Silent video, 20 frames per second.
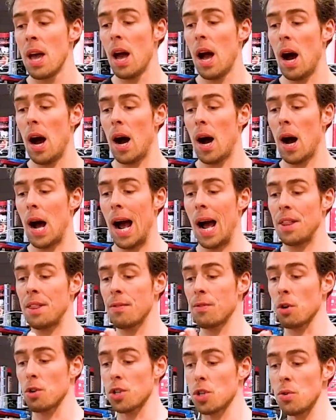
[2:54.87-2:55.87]
And they've
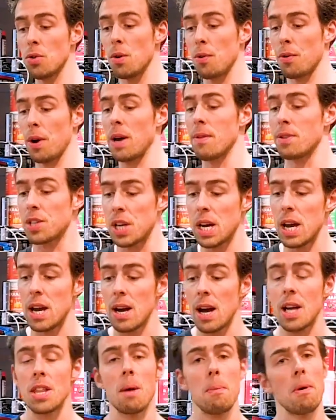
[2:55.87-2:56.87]
got 2 new flavours
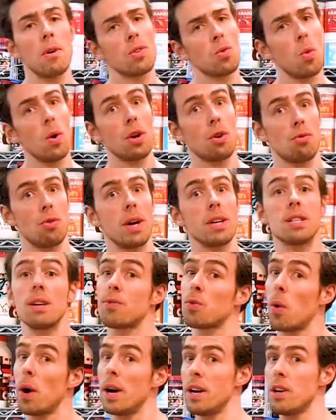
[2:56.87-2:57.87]
here, and they're both quite
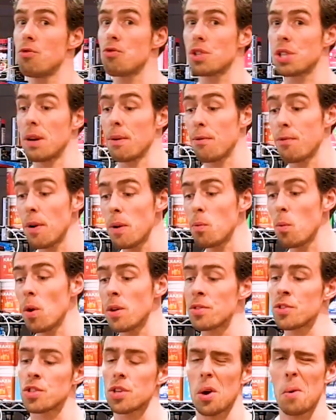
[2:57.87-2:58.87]
creative, quite interesting, fun
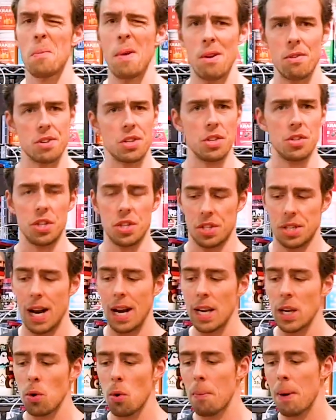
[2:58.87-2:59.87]
ones, so merited just
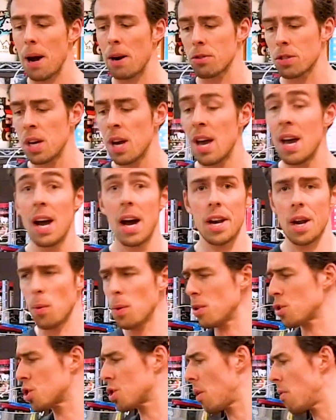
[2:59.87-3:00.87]
telling you about. And I will
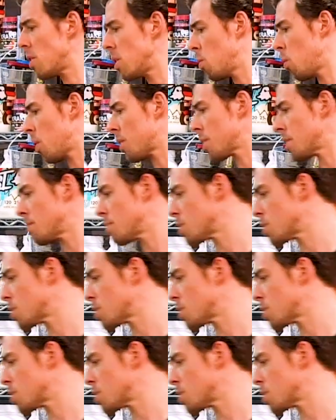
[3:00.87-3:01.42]
show you one of them